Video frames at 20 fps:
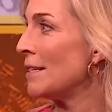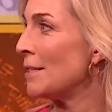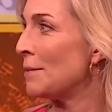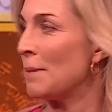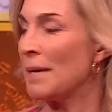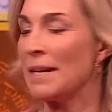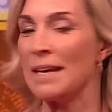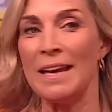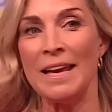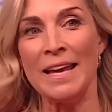to
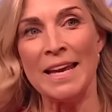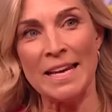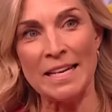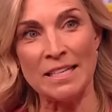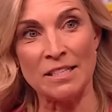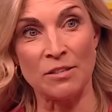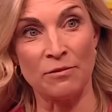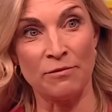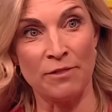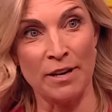be
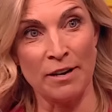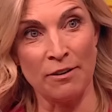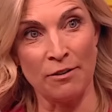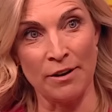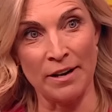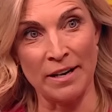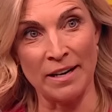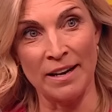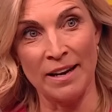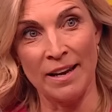
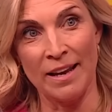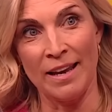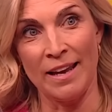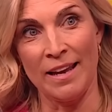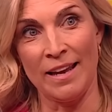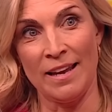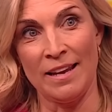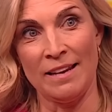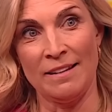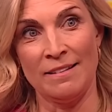interfering
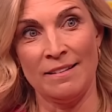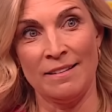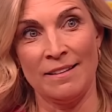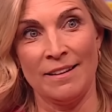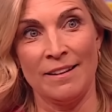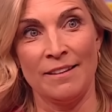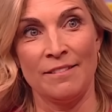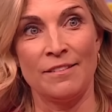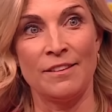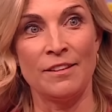in
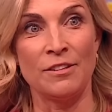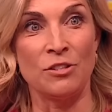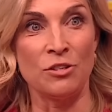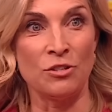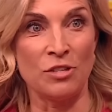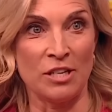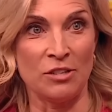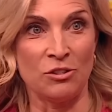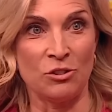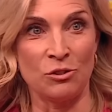the
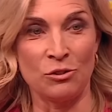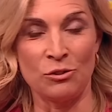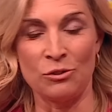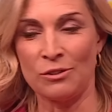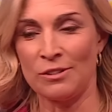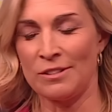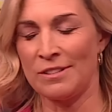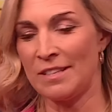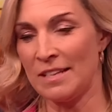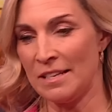judicial
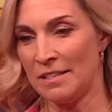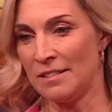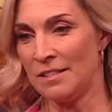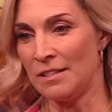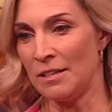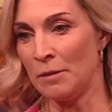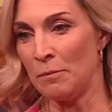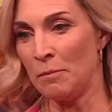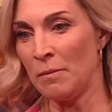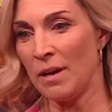
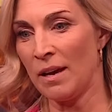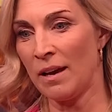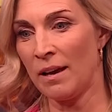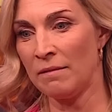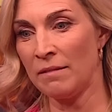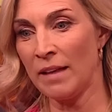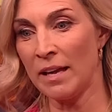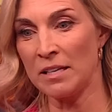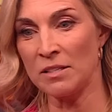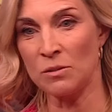system.
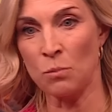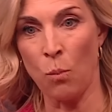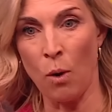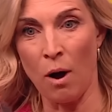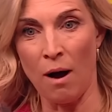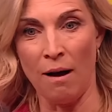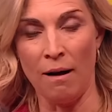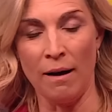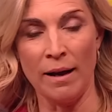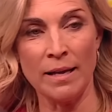And that is
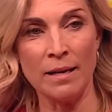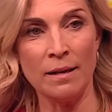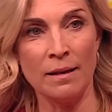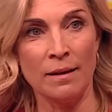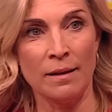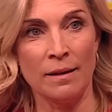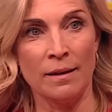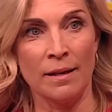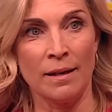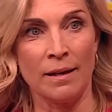why
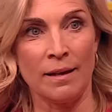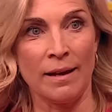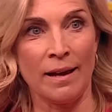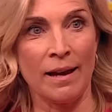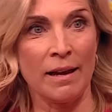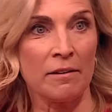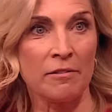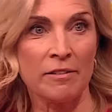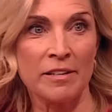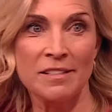
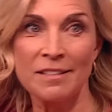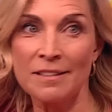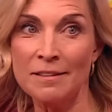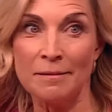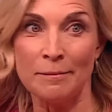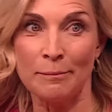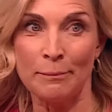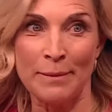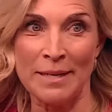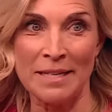Harry
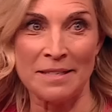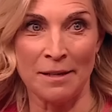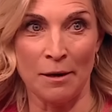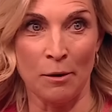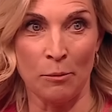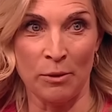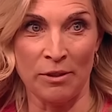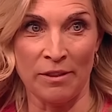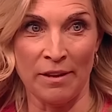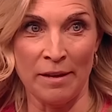didn't meet
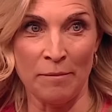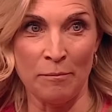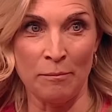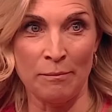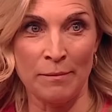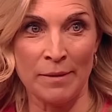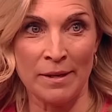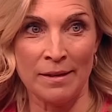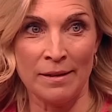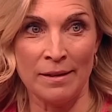up with him,
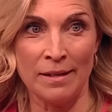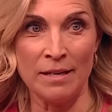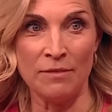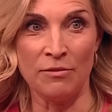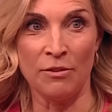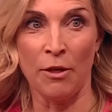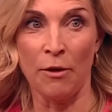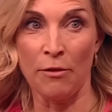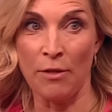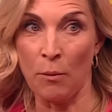
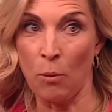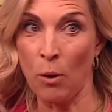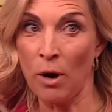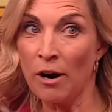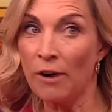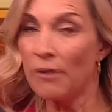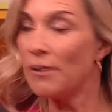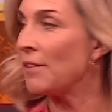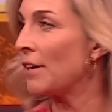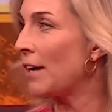even though they
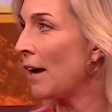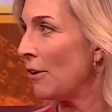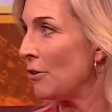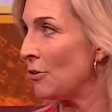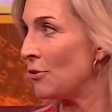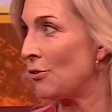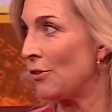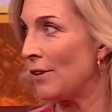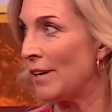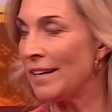were in the
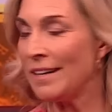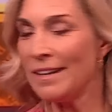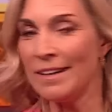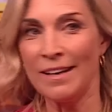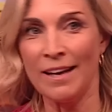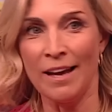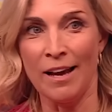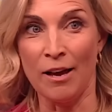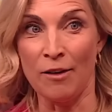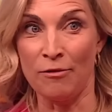country
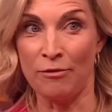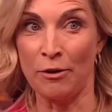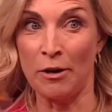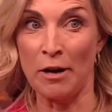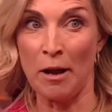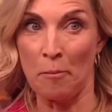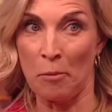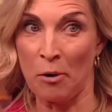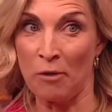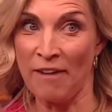for a
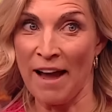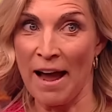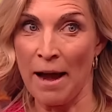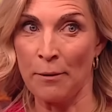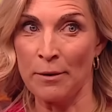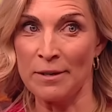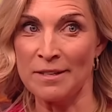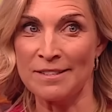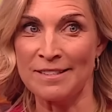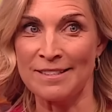number of
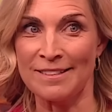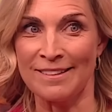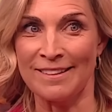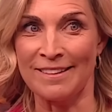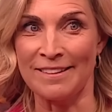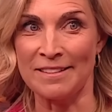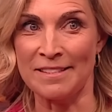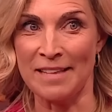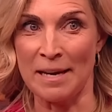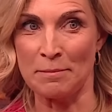hours
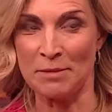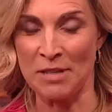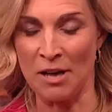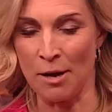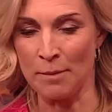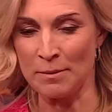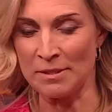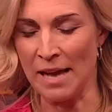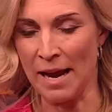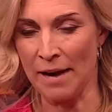at the same
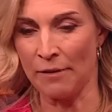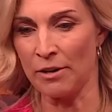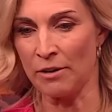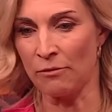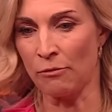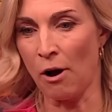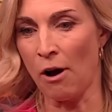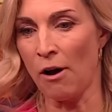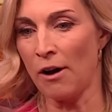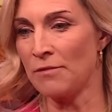time as Harry
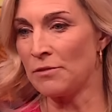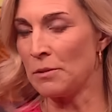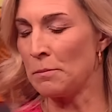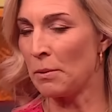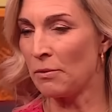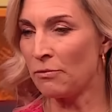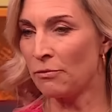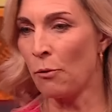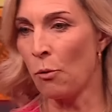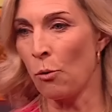arrived and
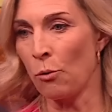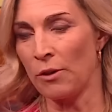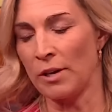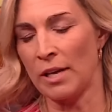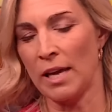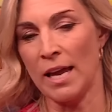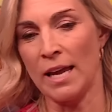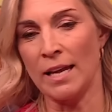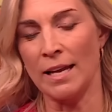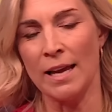before the
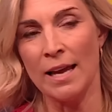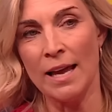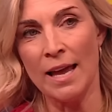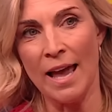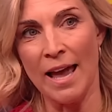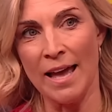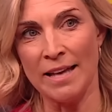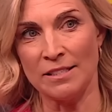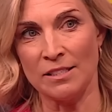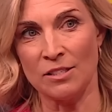King
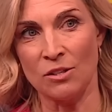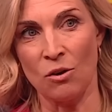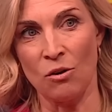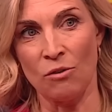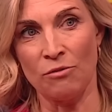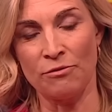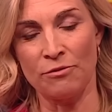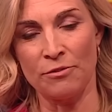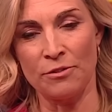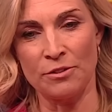headed
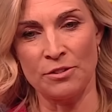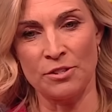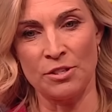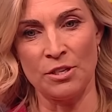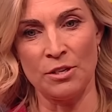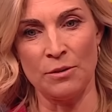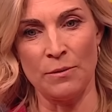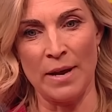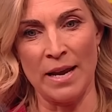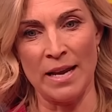off
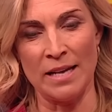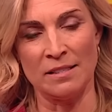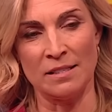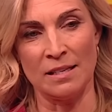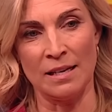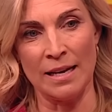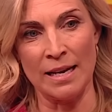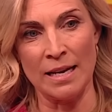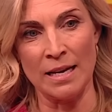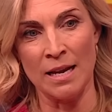to
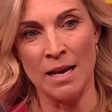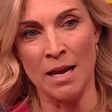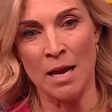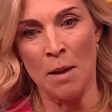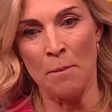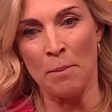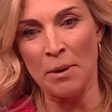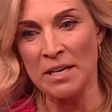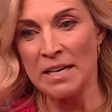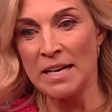Italy.
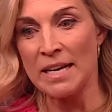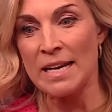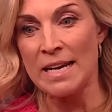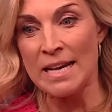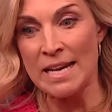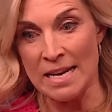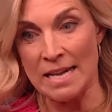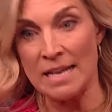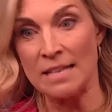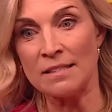But it
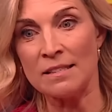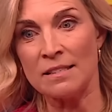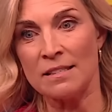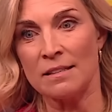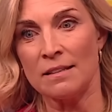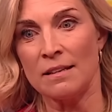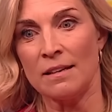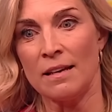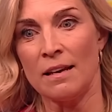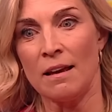is
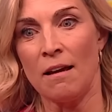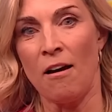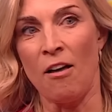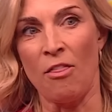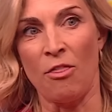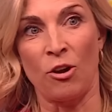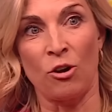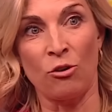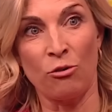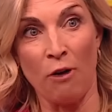at
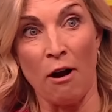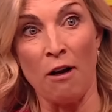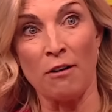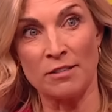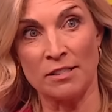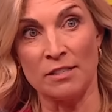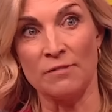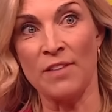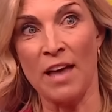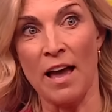the
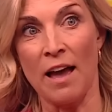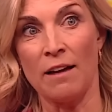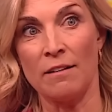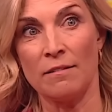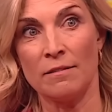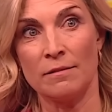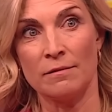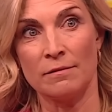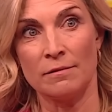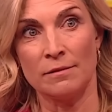crux of that
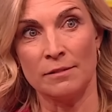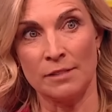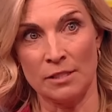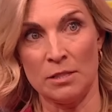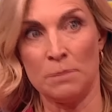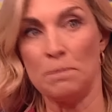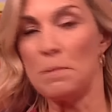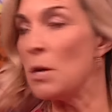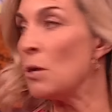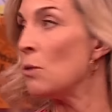
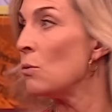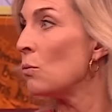dispute